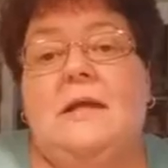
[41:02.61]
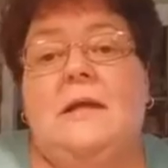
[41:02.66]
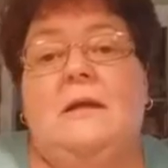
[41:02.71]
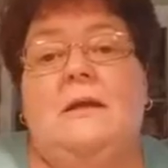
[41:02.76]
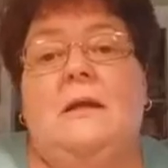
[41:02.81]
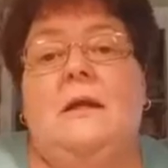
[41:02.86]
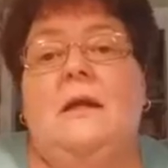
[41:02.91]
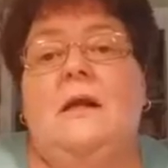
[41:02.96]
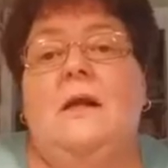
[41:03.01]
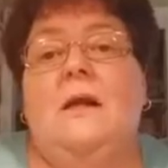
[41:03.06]

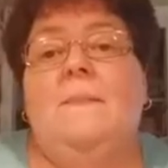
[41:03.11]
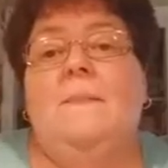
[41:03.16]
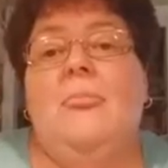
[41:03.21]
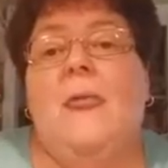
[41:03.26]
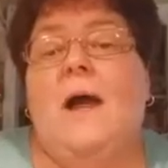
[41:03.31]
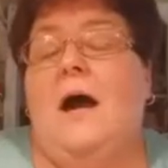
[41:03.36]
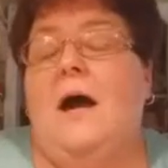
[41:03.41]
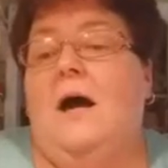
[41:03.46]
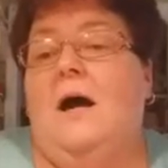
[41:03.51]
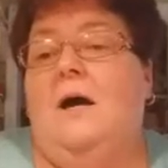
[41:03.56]
And
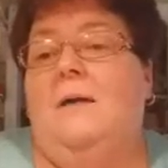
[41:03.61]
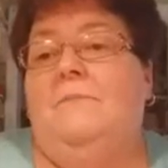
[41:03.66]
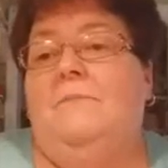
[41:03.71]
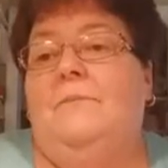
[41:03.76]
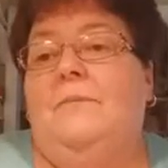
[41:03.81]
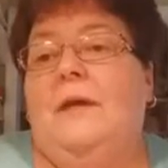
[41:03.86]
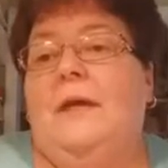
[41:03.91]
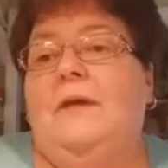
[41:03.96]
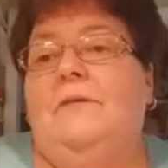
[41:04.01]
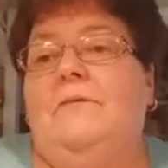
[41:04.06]

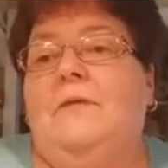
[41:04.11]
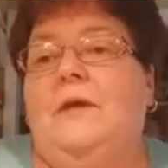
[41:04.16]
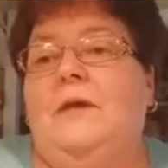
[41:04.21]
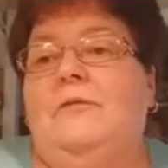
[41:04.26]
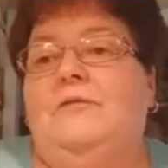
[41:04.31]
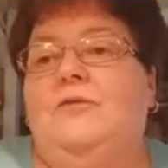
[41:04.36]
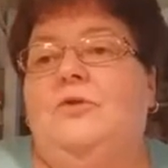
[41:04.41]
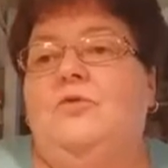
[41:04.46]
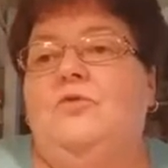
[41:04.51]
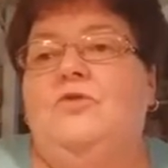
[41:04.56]
even
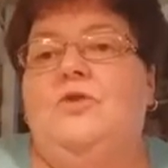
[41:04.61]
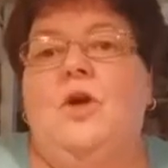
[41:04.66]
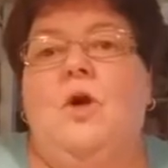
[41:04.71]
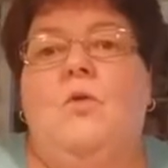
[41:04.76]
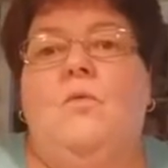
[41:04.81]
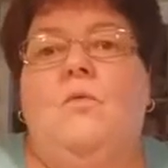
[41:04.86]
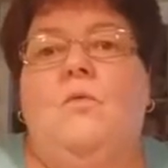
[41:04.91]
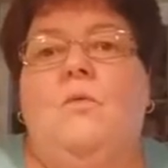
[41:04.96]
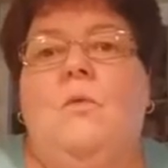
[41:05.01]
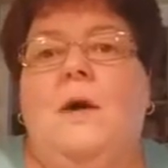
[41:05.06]
if you
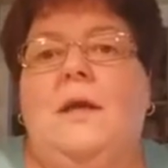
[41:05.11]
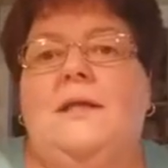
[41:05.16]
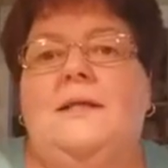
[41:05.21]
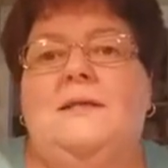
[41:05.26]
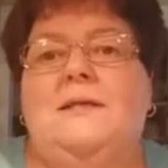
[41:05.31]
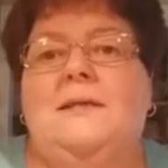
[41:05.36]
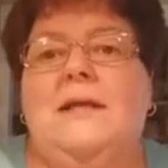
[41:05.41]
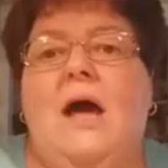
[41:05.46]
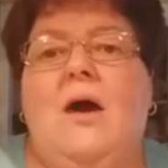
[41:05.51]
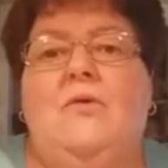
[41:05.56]
don't want to
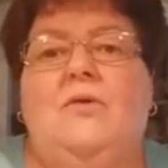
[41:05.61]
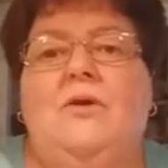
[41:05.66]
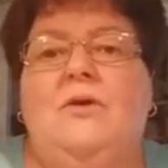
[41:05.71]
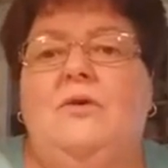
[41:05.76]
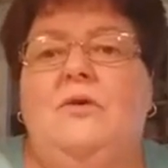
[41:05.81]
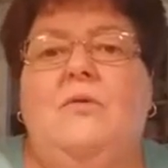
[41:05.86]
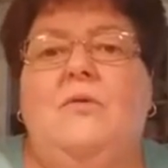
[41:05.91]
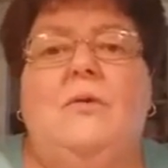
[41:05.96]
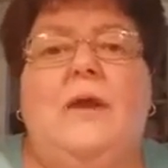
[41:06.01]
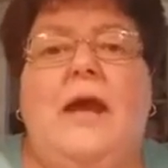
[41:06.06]
sell,
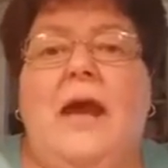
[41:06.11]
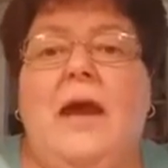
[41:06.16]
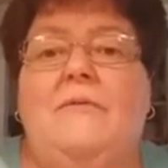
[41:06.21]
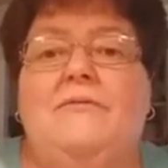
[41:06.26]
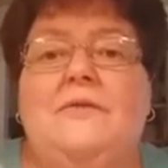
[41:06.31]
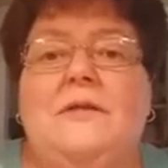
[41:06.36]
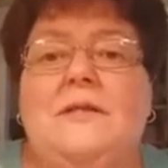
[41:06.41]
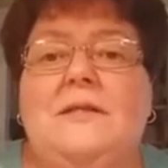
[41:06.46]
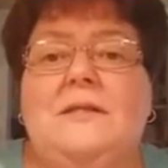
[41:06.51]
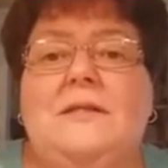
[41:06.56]
you don't
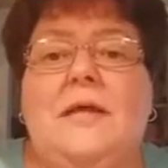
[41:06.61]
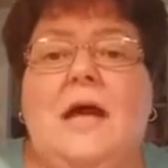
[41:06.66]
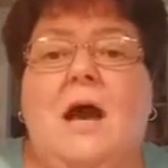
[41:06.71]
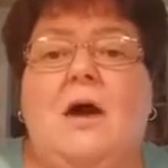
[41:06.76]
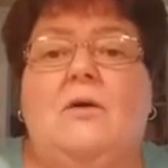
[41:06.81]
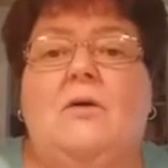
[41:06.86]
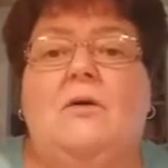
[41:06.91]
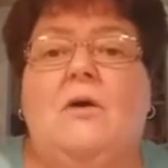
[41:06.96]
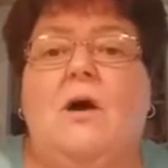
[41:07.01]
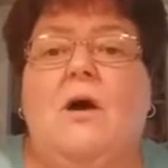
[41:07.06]
have to
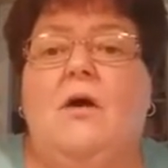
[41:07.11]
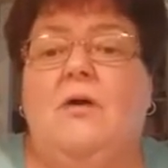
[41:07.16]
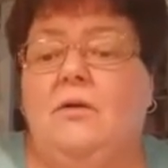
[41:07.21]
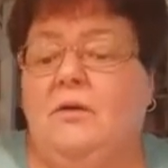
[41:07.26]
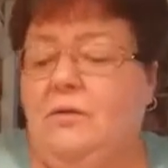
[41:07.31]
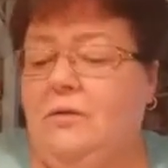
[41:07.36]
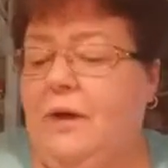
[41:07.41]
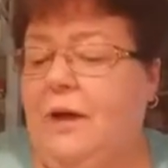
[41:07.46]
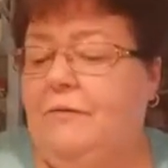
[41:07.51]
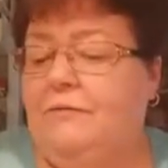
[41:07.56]
sell. All
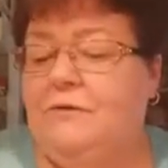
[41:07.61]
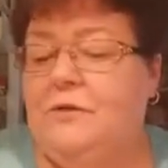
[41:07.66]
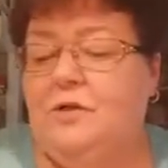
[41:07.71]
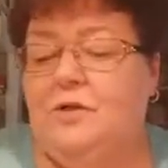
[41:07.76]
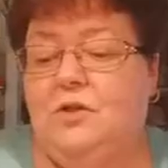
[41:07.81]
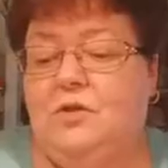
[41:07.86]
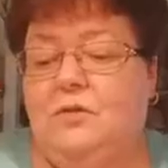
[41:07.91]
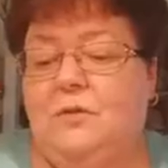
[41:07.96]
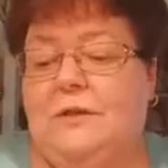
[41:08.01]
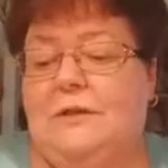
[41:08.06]
you have to
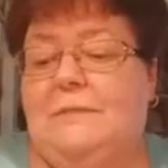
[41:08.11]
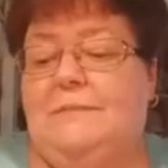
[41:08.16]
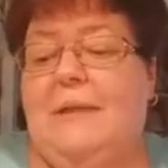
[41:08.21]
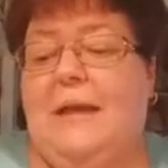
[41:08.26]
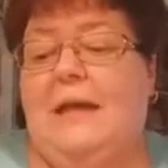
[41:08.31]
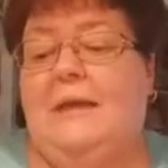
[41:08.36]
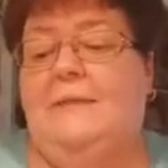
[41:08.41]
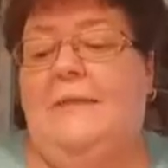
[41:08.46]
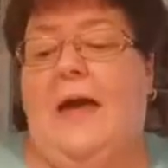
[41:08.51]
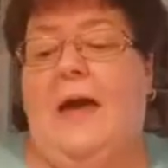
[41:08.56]
do is
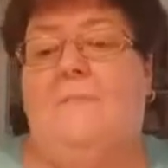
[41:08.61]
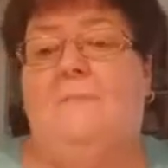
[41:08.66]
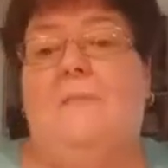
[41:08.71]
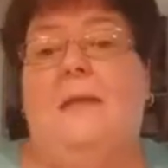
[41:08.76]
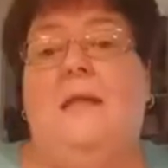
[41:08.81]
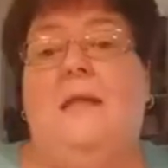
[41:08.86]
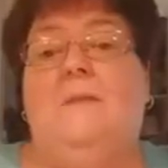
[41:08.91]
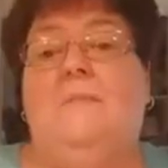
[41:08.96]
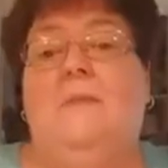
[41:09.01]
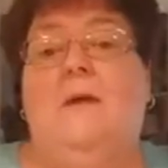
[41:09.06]
make that
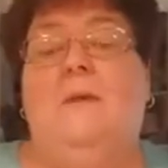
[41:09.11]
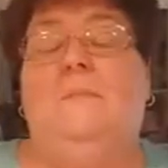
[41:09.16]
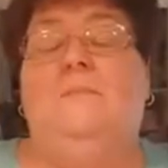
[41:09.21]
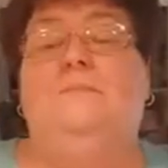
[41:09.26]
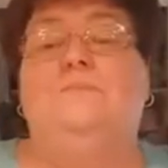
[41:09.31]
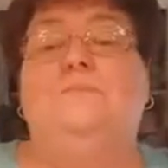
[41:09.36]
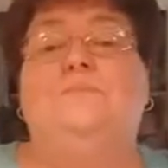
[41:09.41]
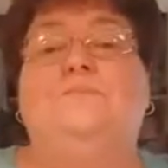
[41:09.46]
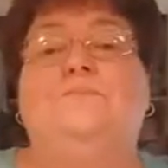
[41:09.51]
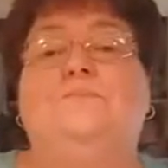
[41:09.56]

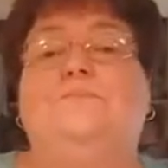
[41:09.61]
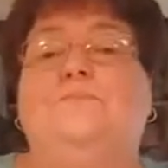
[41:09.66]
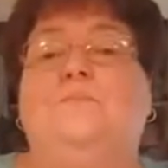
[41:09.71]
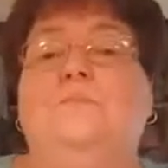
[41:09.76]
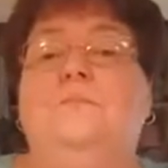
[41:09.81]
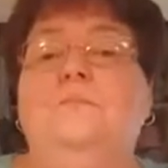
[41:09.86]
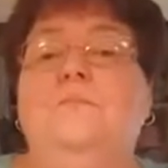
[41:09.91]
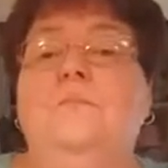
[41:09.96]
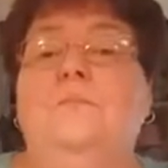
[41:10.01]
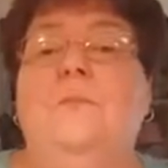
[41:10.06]
minimum
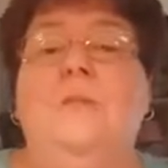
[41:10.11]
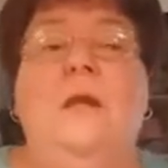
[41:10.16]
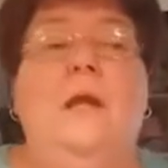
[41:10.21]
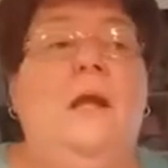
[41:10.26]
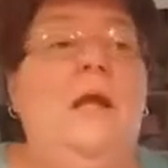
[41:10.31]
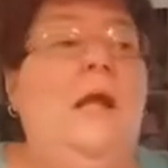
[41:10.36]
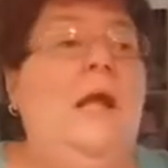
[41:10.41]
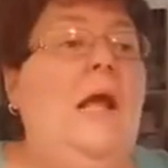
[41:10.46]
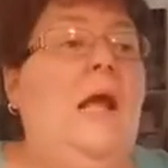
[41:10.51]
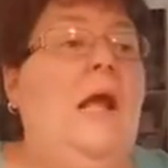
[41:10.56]

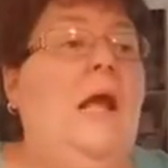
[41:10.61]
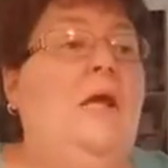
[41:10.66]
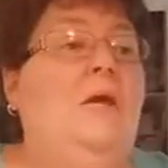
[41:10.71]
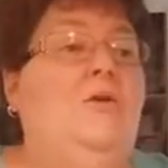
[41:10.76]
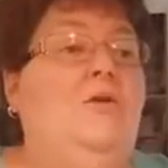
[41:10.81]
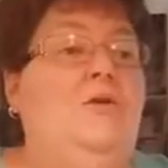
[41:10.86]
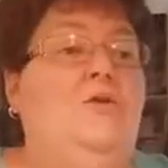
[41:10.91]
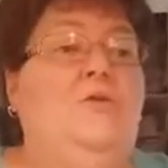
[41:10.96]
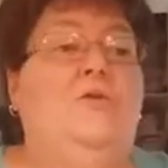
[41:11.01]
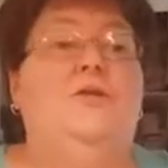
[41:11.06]

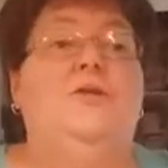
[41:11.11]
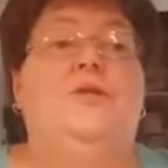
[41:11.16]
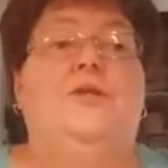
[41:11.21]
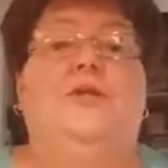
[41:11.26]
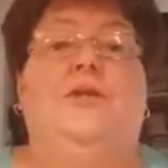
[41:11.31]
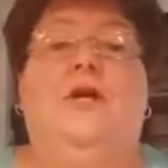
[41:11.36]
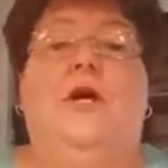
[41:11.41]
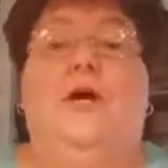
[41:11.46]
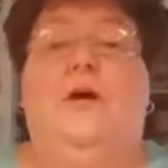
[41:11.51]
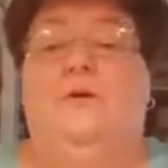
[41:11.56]
and you're good
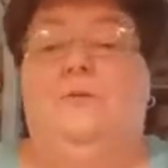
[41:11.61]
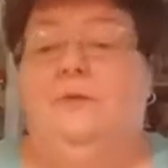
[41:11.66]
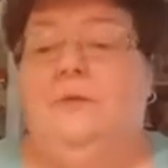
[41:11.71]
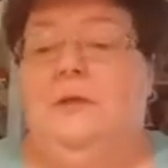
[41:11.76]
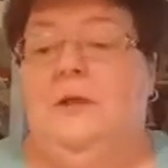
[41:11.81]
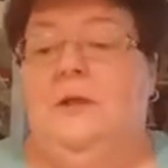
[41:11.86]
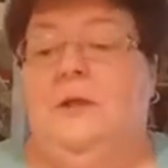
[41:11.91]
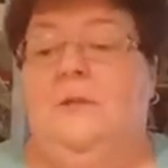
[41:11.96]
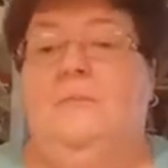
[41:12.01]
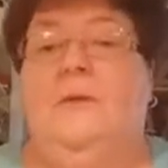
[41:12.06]
to go.
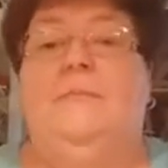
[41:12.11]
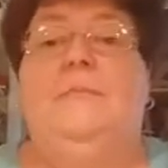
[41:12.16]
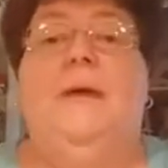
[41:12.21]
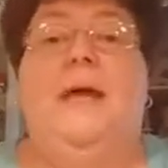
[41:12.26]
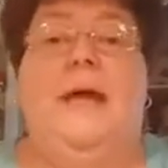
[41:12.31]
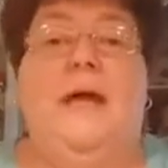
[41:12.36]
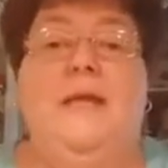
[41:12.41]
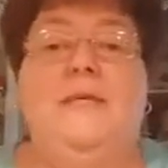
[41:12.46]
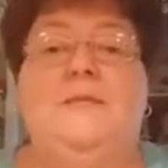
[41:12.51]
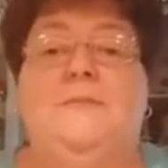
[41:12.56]
But
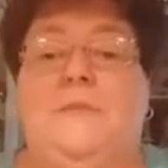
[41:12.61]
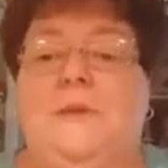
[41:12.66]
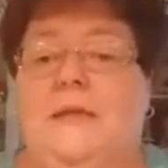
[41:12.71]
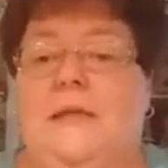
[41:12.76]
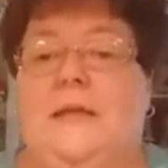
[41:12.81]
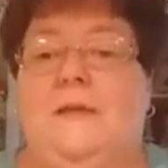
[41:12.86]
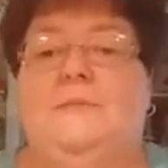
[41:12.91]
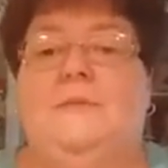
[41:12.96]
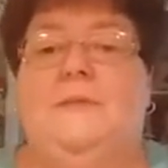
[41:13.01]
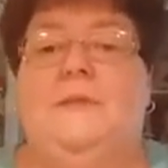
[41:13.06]
my husband
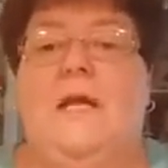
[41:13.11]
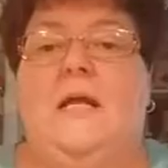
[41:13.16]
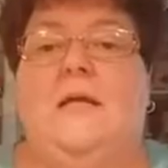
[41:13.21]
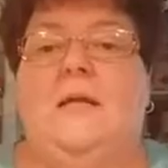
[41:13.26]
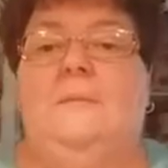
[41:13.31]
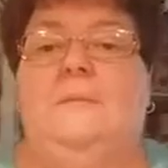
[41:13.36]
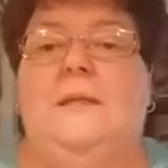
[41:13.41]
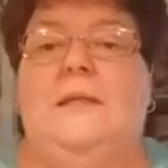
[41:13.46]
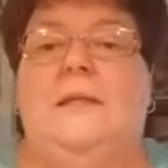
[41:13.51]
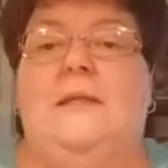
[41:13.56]
keeps
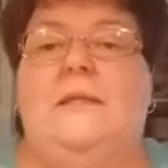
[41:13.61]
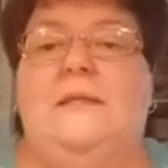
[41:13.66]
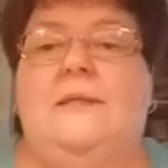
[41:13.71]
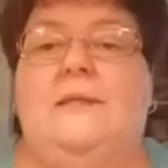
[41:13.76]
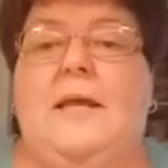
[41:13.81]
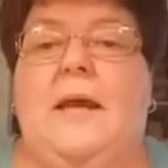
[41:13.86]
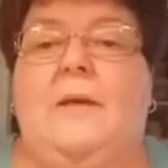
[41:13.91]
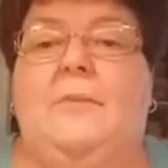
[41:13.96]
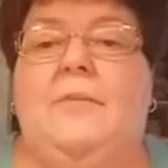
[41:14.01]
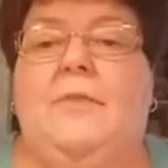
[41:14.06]
telling me the
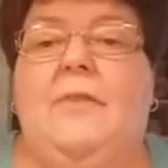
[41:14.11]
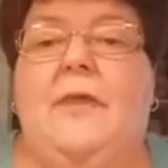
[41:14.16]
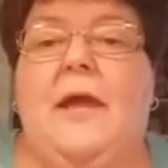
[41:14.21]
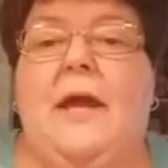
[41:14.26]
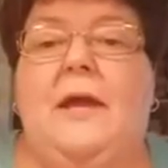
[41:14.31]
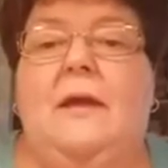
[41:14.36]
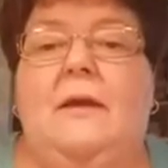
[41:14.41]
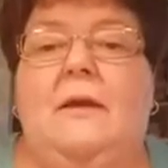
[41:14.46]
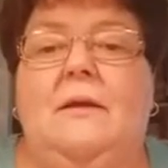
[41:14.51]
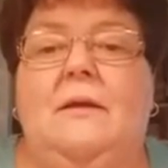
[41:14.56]
same
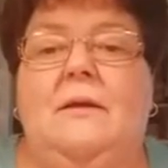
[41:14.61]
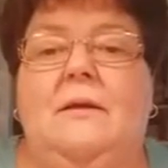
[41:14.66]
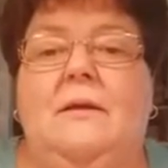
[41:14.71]
thing.